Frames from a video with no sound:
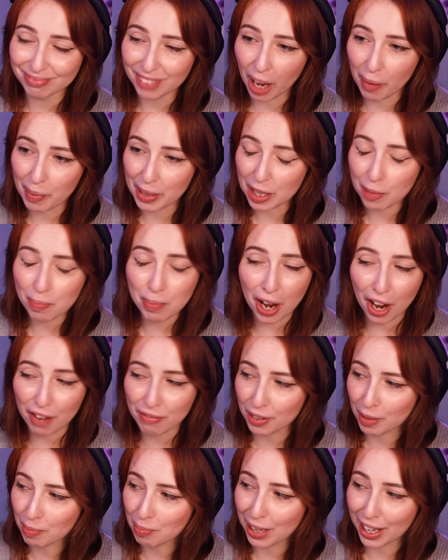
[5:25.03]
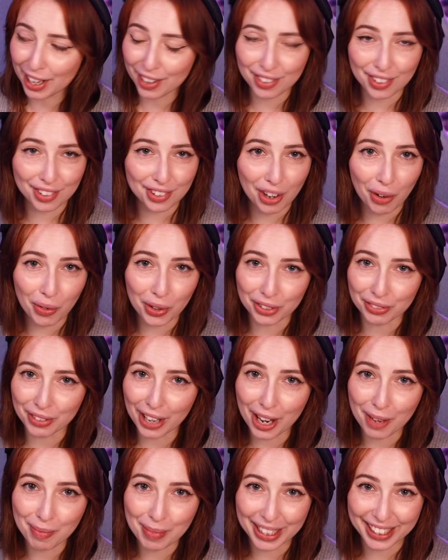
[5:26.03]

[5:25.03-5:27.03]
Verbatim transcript: I'm in the perfect place, there's no one around